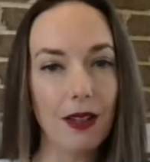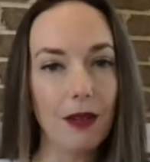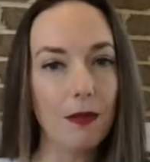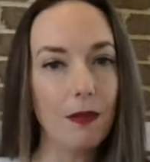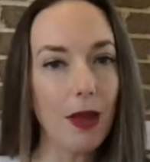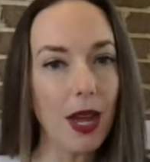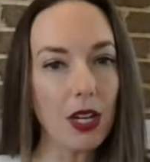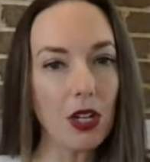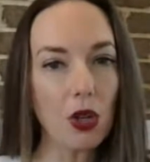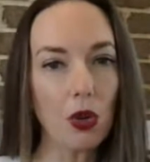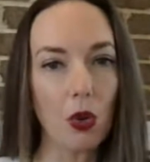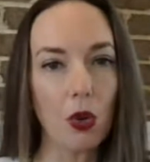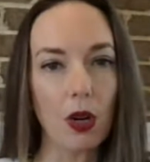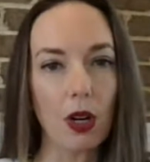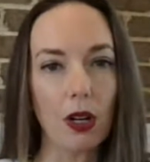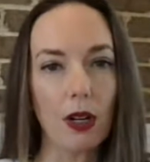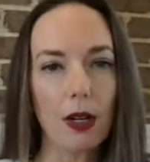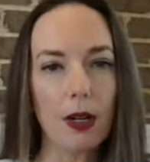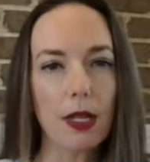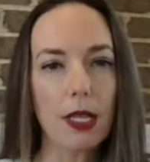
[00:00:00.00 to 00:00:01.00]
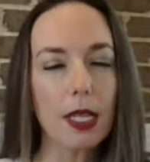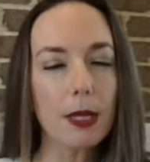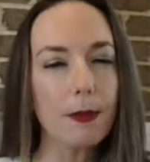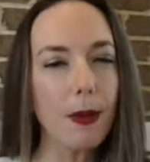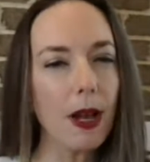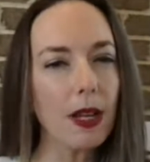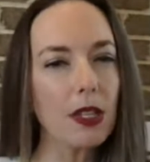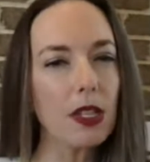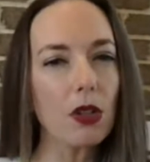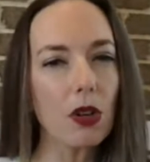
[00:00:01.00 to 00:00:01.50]
mentor,
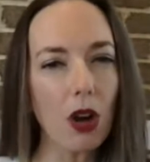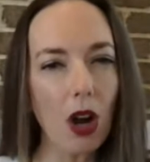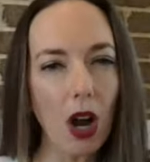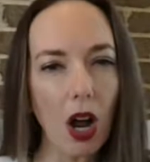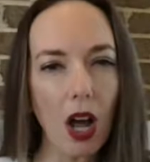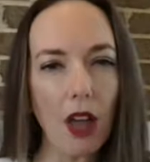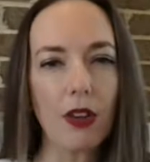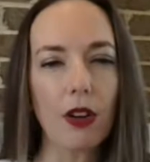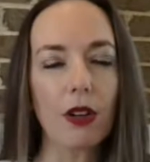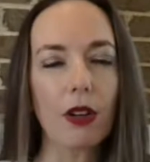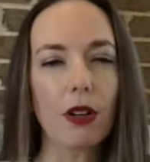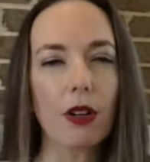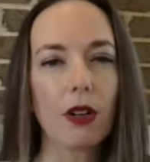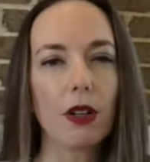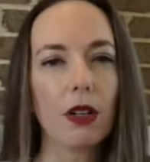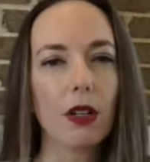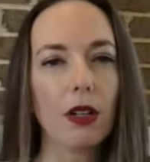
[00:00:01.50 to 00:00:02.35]
sponsor other